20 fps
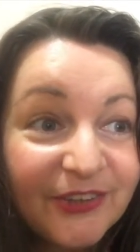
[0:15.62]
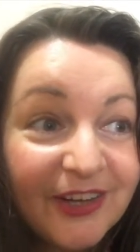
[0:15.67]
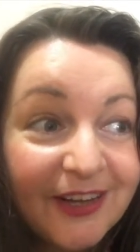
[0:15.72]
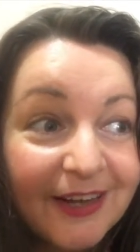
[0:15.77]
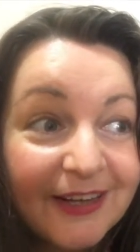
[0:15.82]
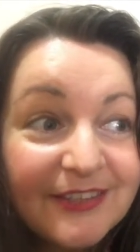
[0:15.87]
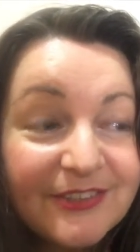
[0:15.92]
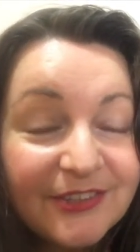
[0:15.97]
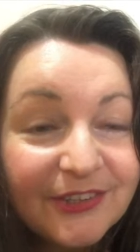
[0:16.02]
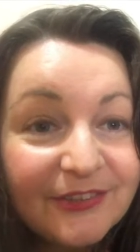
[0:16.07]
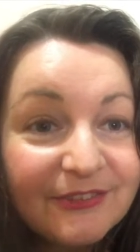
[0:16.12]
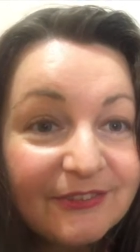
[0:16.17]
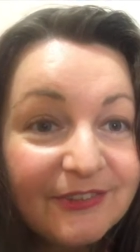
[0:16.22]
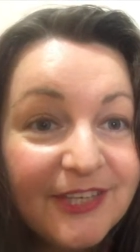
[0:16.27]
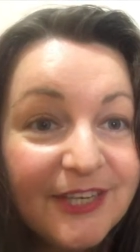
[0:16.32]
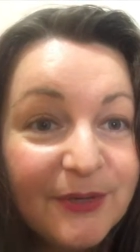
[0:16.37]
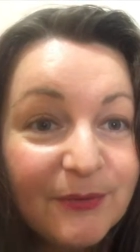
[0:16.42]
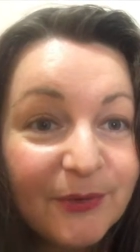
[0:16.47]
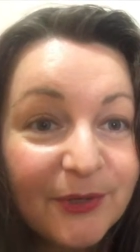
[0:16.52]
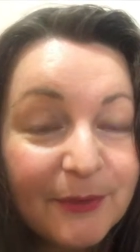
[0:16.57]
I don't
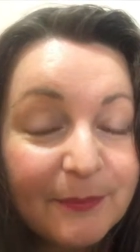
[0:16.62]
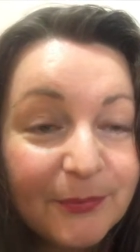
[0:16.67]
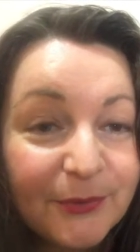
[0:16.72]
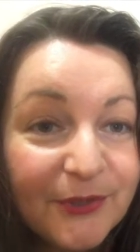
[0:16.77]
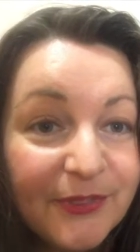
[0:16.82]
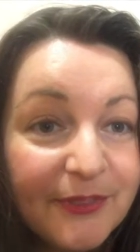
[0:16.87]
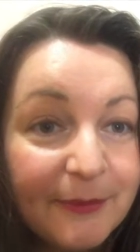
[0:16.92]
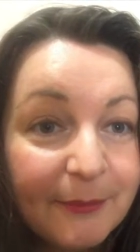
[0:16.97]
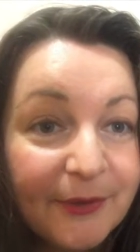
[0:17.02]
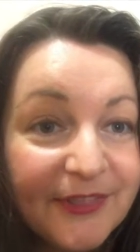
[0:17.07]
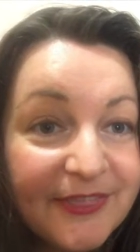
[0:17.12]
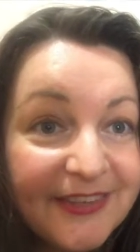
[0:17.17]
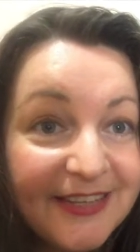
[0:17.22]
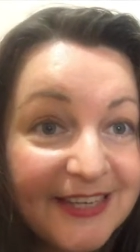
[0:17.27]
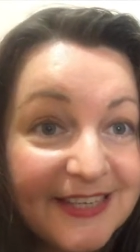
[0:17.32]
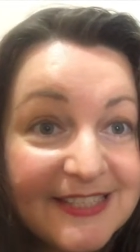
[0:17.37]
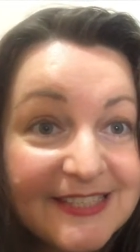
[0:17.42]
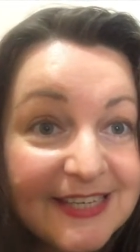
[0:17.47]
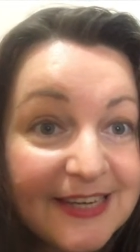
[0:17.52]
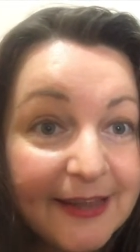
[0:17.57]
really want to put them on the
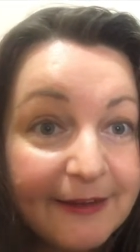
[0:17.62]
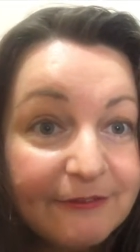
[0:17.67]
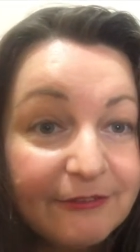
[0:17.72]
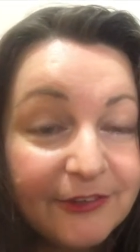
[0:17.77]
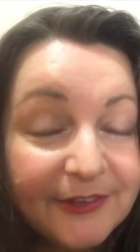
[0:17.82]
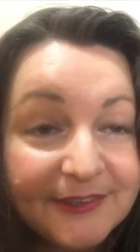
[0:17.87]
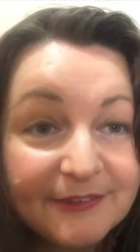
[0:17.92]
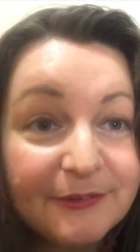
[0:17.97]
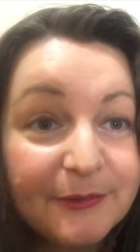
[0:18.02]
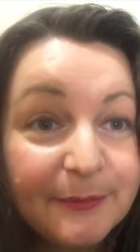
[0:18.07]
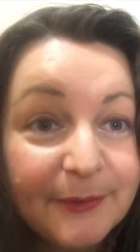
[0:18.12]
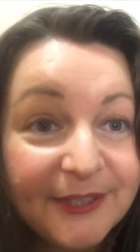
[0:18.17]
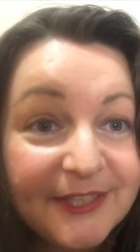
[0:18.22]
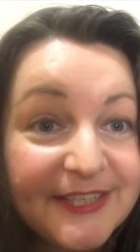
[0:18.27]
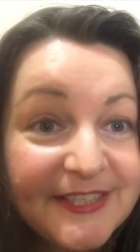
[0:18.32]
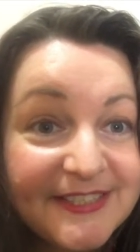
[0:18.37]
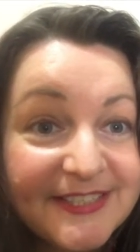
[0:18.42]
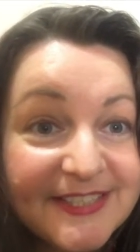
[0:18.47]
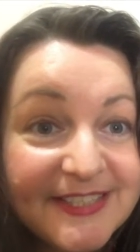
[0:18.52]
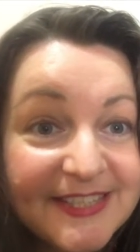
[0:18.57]
internet for
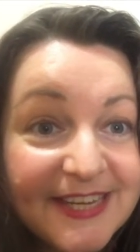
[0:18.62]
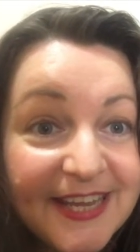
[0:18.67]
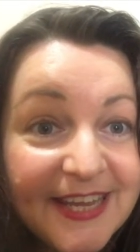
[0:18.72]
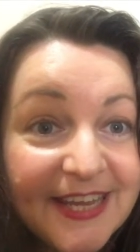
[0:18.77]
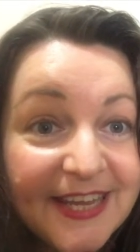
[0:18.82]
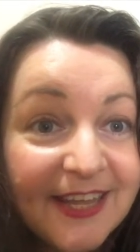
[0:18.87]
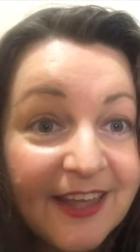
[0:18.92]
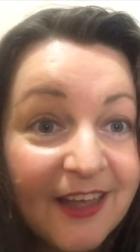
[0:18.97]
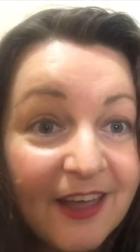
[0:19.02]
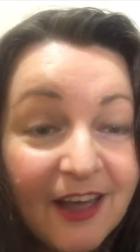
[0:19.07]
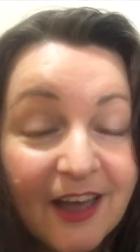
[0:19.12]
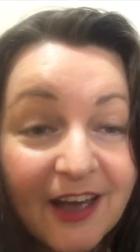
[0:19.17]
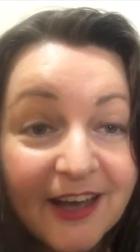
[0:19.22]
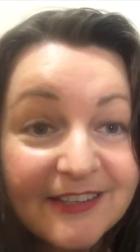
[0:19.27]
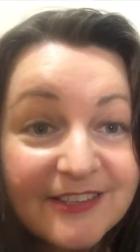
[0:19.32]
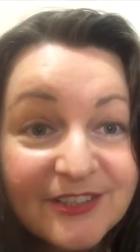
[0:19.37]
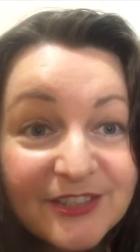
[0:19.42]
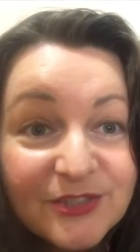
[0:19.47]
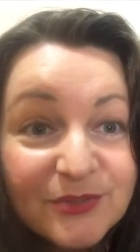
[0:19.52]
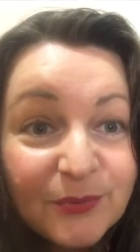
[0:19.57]
everybody to see. I
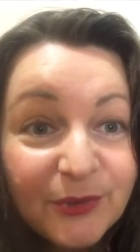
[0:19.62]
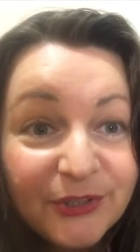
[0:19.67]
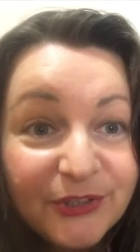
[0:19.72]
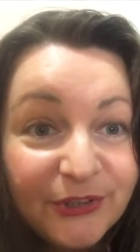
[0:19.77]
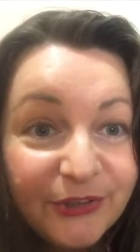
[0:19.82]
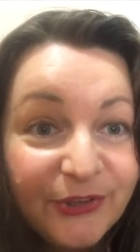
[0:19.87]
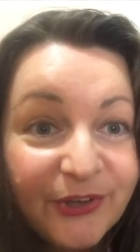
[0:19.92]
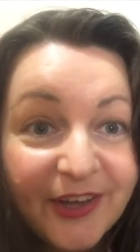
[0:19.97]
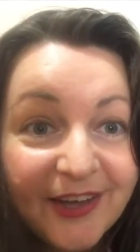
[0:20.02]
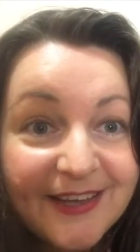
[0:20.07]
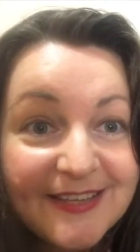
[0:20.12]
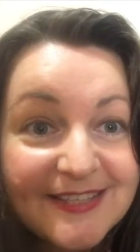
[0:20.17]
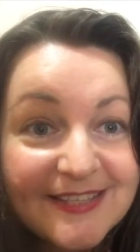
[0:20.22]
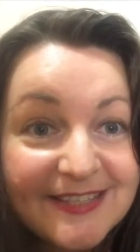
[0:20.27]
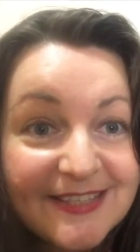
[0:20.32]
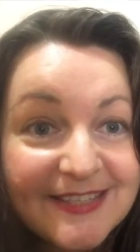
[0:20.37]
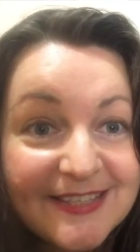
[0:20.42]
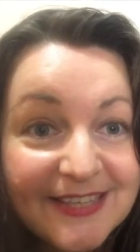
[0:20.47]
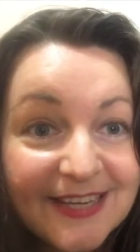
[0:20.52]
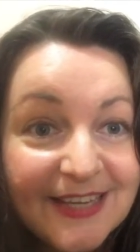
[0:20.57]
just want you guys
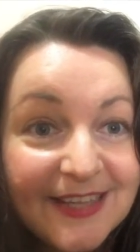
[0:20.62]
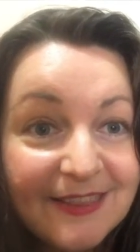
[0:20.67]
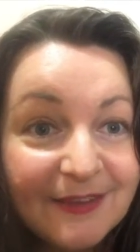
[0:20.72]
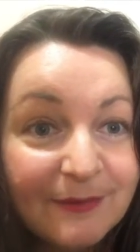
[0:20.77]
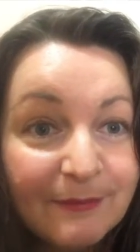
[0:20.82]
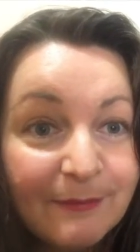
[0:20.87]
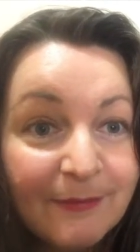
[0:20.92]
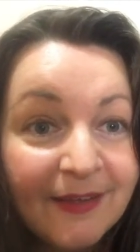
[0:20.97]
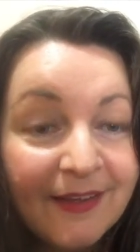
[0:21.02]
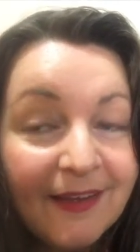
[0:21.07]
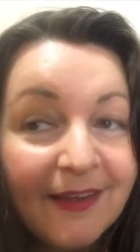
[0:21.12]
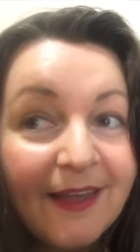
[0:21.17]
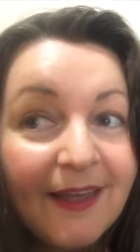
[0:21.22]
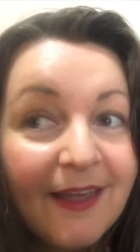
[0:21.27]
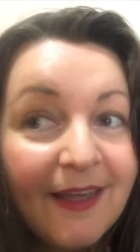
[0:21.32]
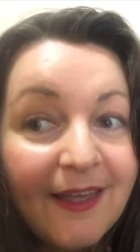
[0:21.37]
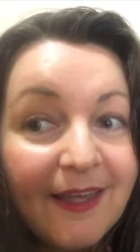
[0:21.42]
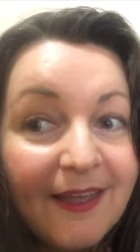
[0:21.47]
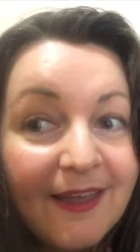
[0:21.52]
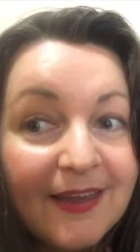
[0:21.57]
to see them,
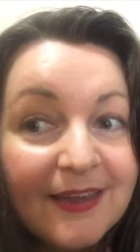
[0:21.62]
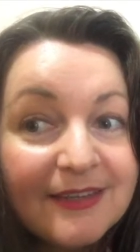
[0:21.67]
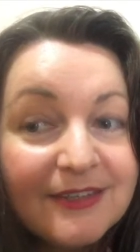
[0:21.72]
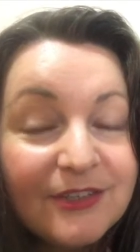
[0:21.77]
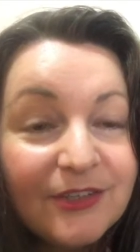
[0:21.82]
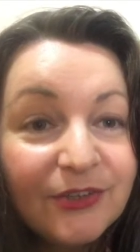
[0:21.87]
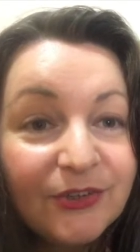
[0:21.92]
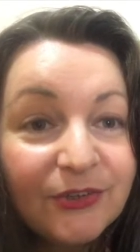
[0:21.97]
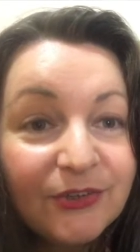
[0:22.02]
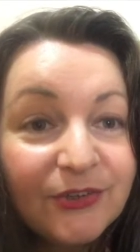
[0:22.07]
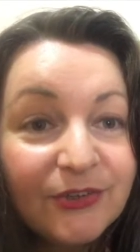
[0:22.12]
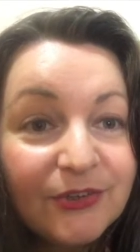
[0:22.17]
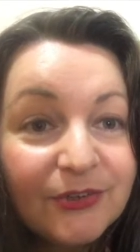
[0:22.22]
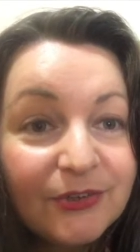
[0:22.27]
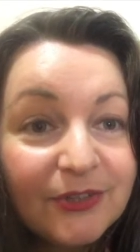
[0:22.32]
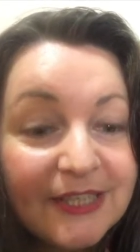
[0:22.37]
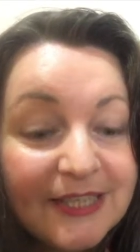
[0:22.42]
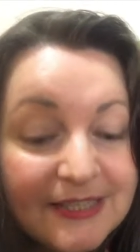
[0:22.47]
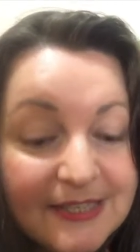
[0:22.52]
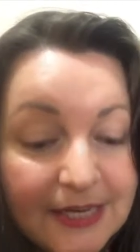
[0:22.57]
and you
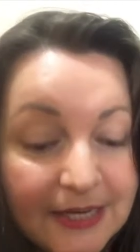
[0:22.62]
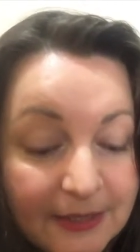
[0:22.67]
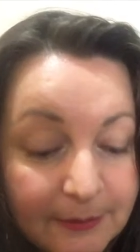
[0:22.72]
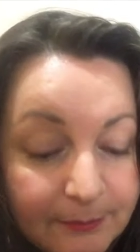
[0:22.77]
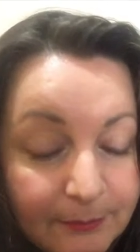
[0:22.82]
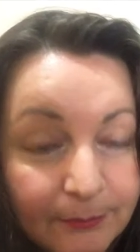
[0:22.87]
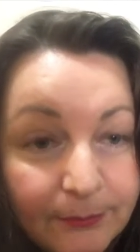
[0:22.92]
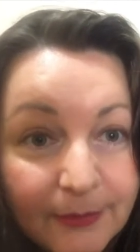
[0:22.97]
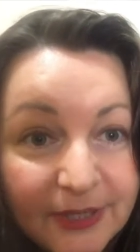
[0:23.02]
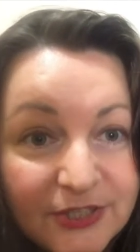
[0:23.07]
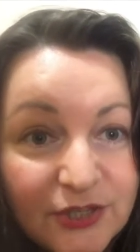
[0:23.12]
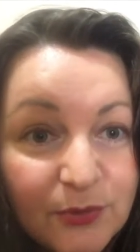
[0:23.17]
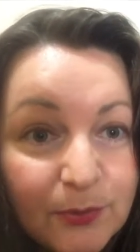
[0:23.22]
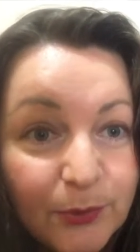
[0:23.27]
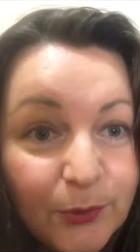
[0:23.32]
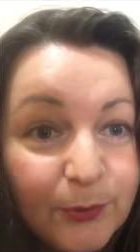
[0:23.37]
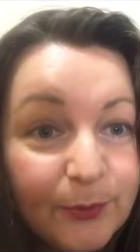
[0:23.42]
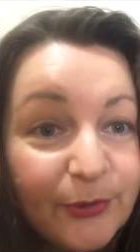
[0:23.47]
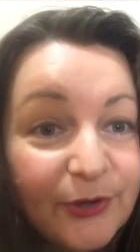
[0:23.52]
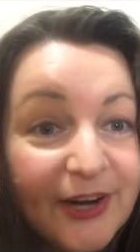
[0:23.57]
know, it in a much
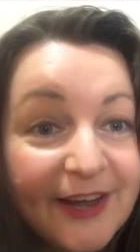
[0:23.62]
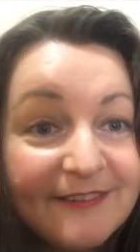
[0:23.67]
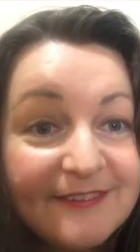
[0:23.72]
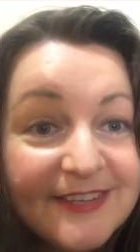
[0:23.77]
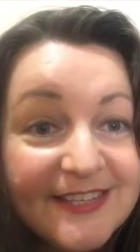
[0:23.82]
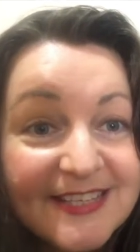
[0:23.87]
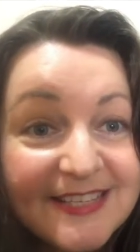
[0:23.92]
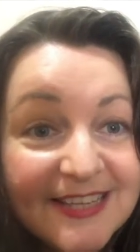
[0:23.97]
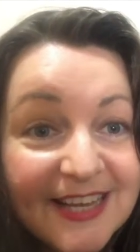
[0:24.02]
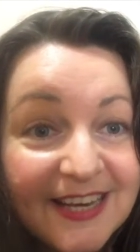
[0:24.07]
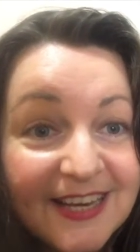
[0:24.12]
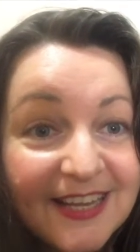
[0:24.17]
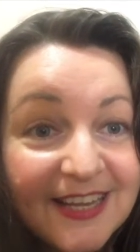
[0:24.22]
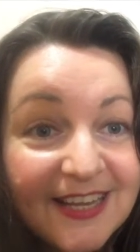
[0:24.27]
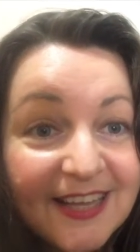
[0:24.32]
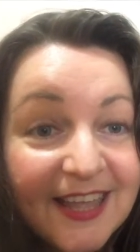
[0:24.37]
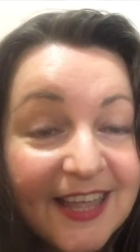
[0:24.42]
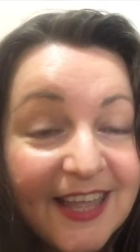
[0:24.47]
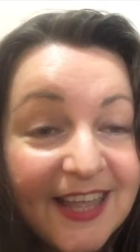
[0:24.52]
more private setting.